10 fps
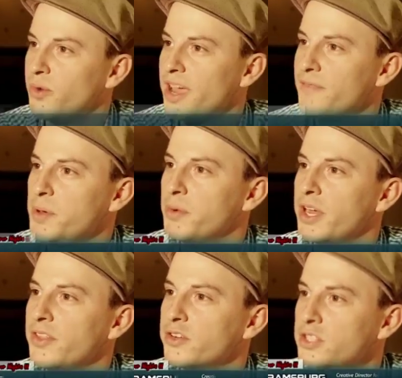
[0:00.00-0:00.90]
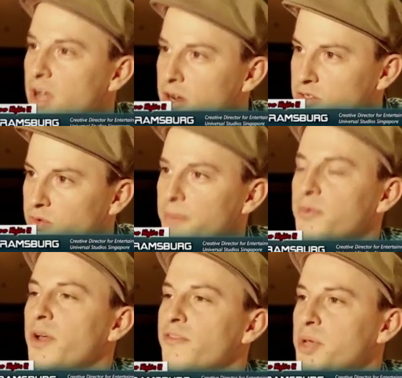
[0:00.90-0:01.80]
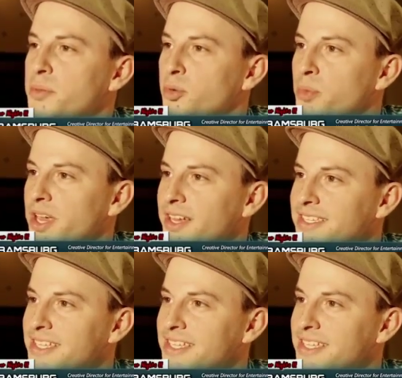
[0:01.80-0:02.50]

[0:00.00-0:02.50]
And we have people getting their tongues ripped. We have people being